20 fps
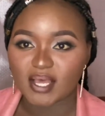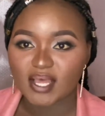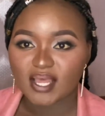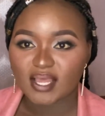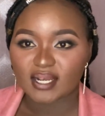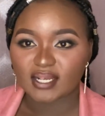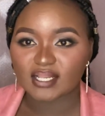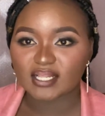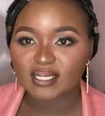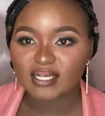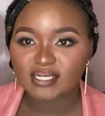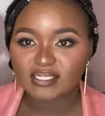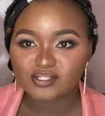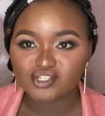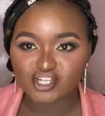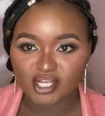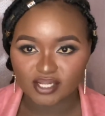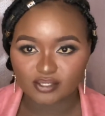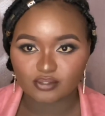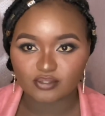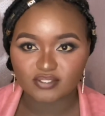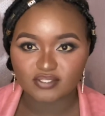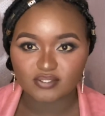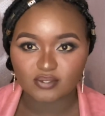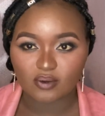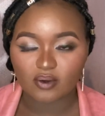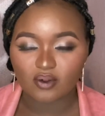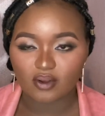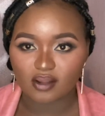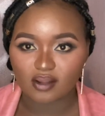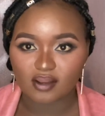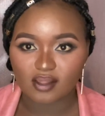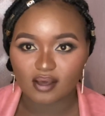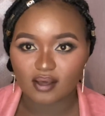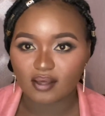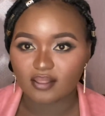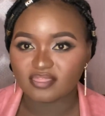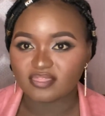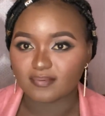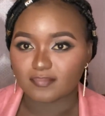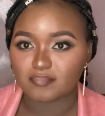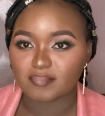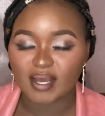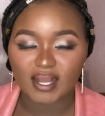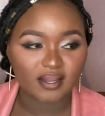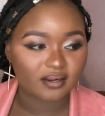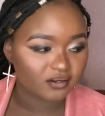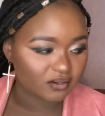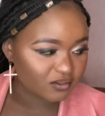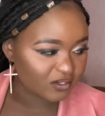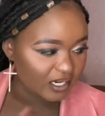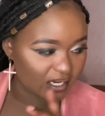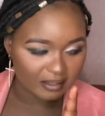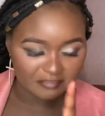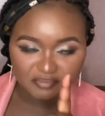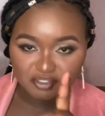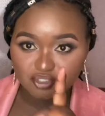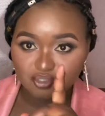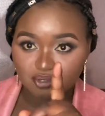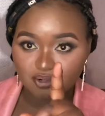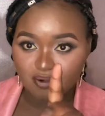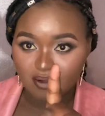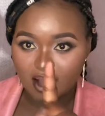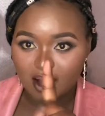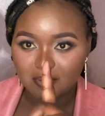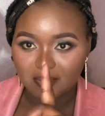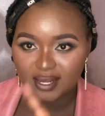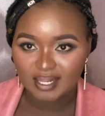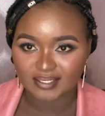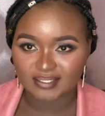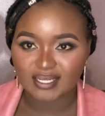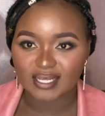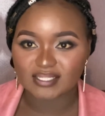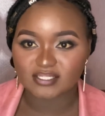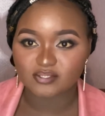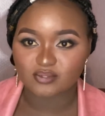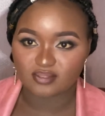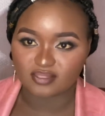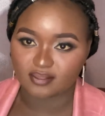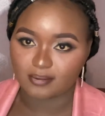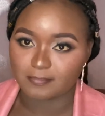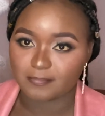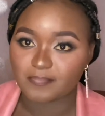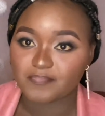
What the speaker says: little shadows on the background. Let me show you how I'll cancel them.